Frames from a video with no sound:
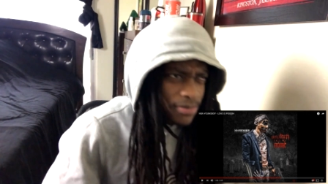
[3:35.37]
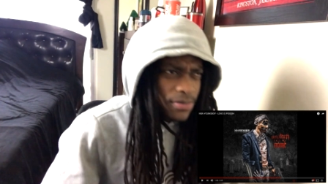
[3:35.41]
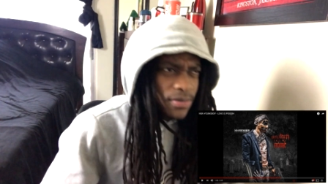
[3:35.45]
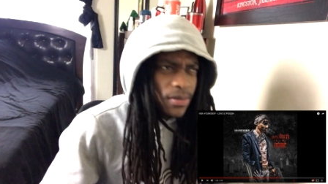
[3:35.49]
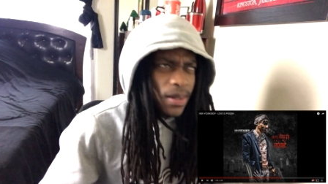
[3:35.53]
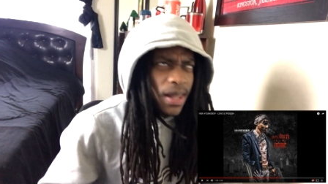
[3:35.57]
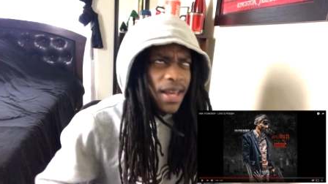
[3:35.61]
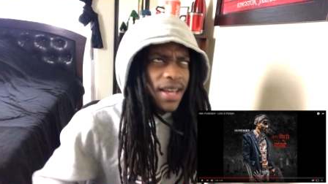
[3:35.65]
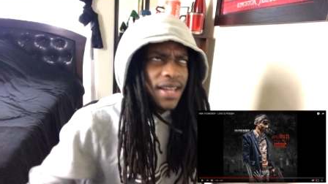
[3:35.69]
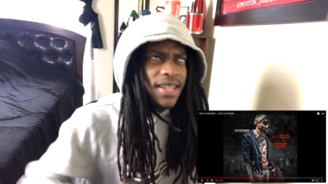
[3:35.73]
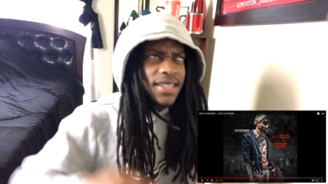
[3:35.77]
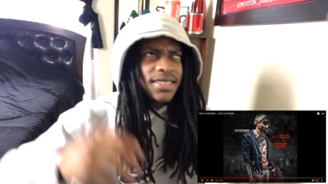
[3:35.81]

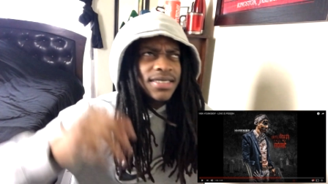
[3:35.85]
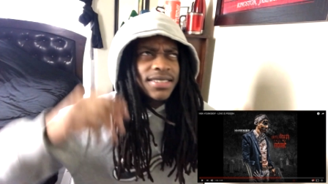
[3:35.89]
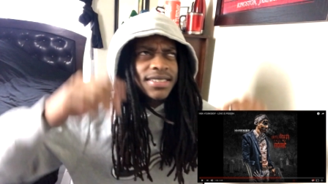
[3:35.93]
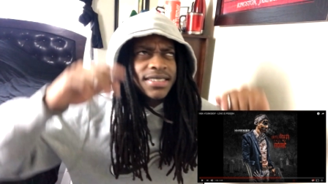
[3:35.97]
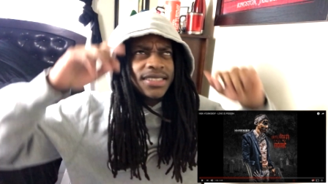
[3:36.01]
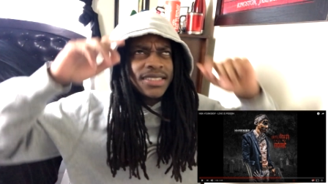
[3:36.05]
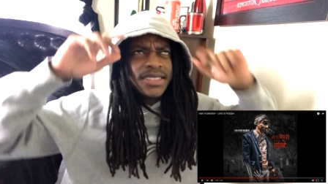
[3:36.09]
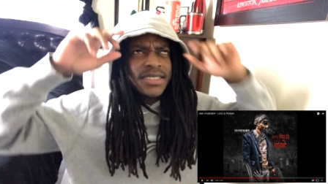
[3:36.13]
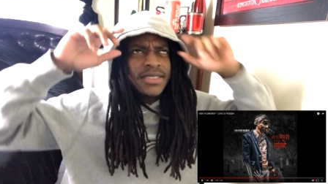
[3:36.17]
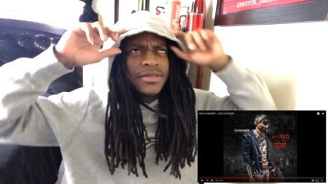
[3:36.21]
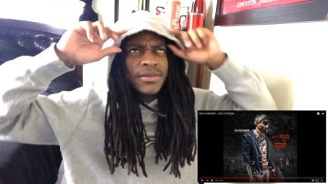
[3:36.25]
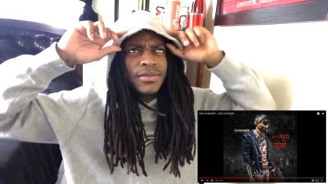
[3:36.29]
last
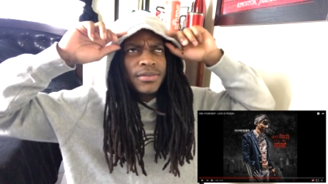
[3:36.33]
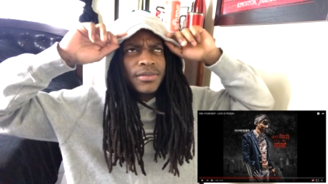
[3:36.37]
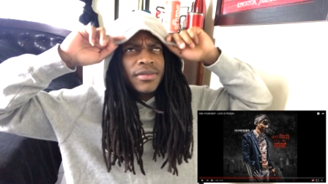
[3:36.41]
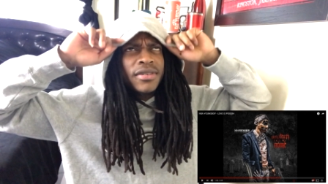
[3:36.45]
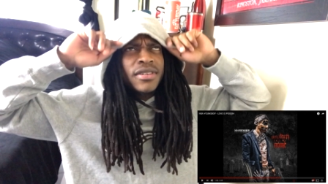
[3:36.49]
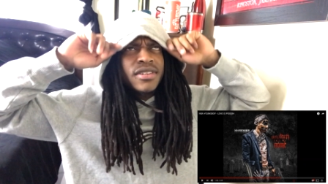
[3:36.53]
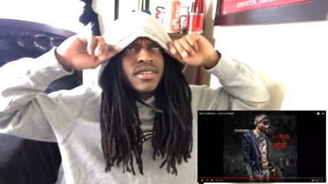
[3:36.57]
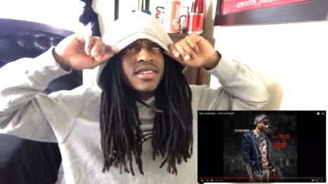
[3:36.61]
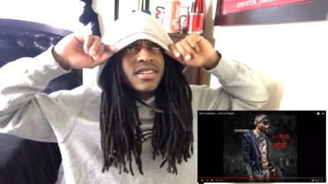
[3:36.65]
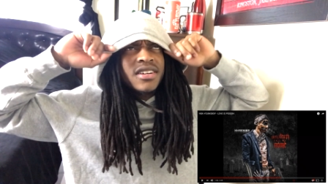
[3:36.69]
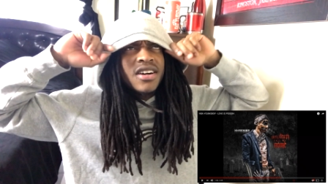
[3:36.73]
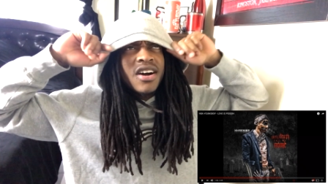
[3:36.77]
year,
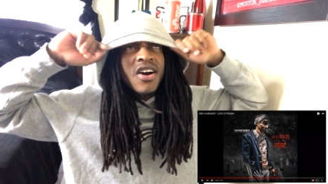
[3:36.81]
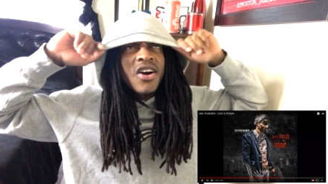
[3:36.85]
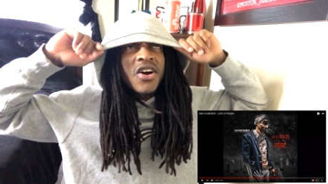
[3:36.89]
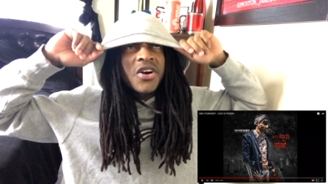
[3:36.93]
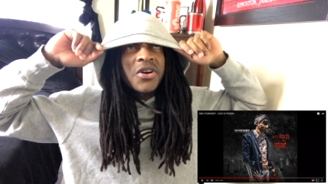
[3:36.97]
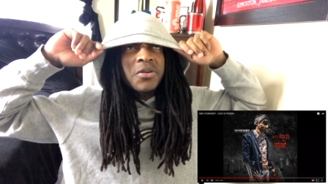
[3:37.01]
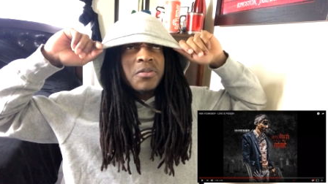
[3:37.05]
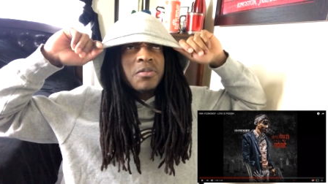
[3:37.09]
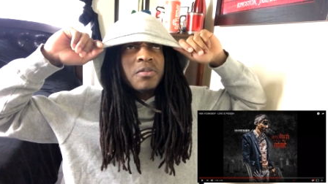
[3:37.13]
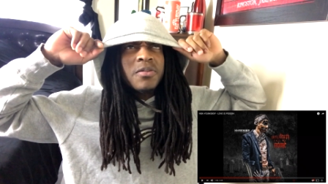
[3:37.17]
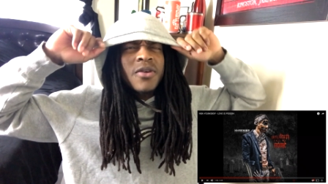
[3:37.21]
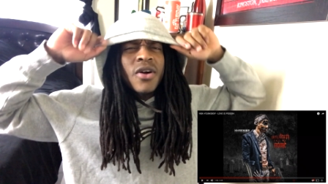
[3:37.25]
uh,
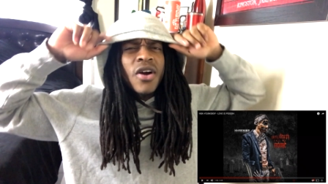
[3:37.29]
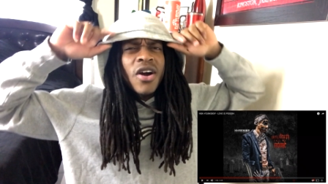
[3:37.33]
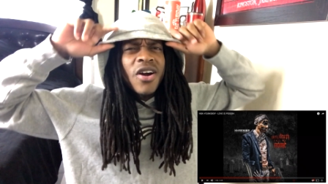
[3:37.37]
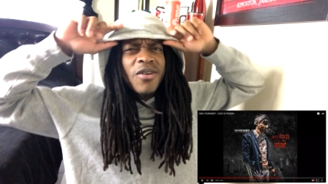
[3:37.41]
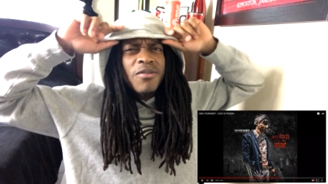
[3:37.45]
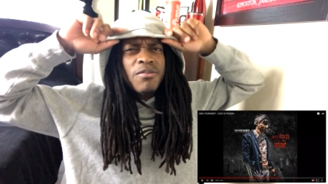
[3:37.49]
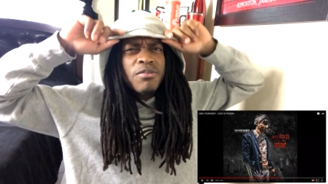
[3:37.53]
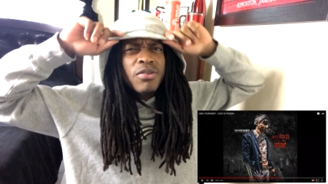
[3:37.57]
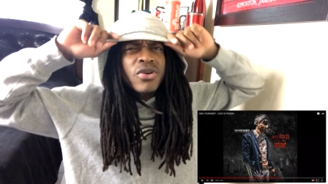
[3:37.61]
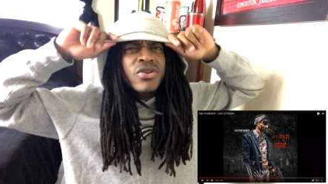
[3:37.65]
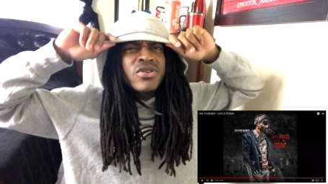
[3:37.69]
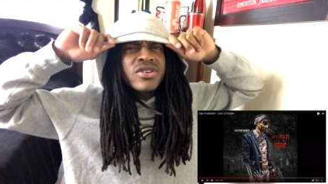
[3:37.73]
heart
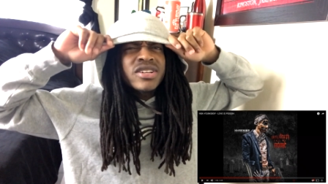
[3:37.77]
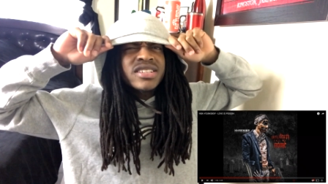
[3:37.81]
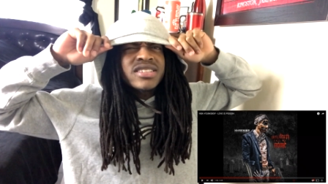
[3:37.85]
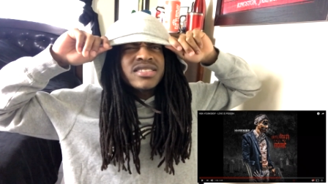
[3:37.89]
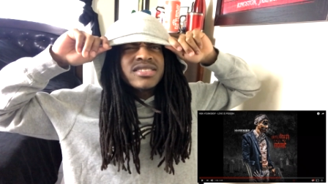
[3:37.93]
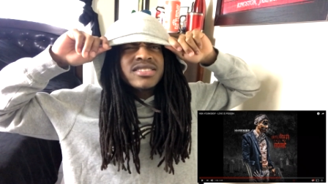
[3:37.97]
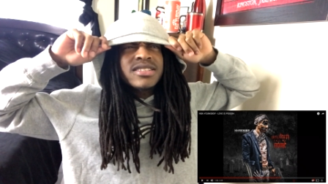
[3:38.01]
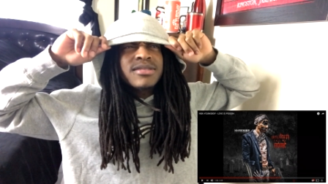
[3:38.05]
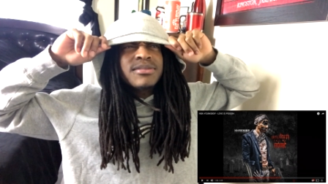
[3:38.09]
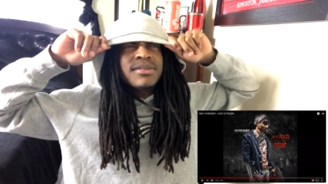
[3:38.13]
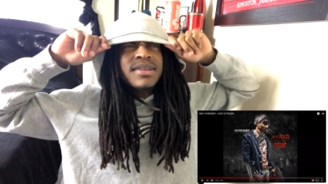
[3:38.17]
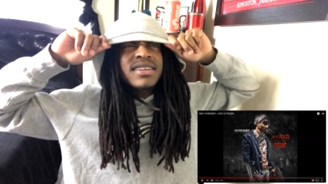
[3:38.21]

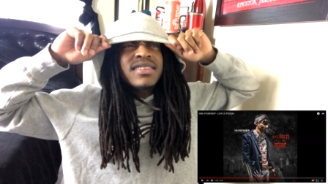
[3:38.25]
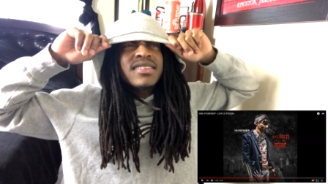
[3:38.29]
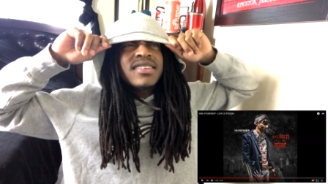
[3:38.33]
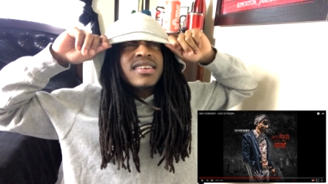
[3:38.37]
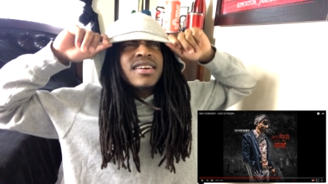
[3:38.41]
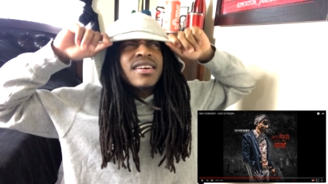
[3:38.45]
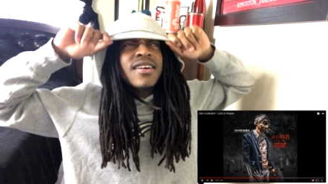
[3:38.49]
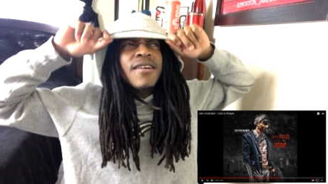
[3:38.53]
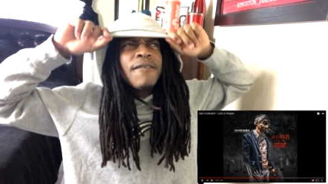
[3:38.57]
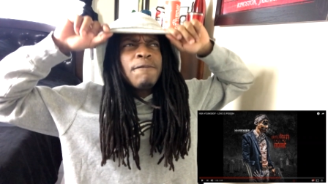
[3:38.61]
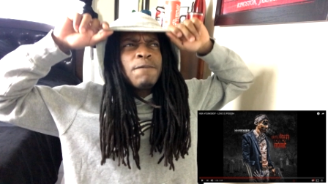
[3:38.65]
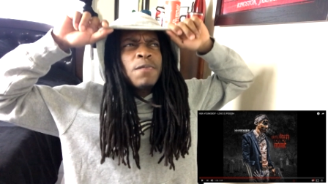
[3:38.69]
heartbroken, something like
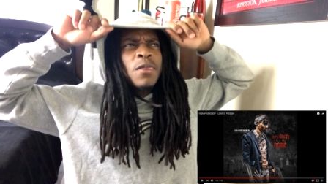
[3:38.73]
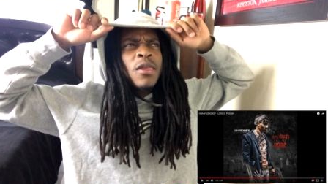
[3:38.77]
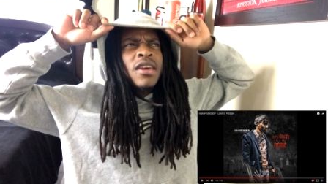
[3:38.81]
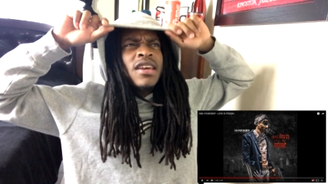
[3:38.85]
that.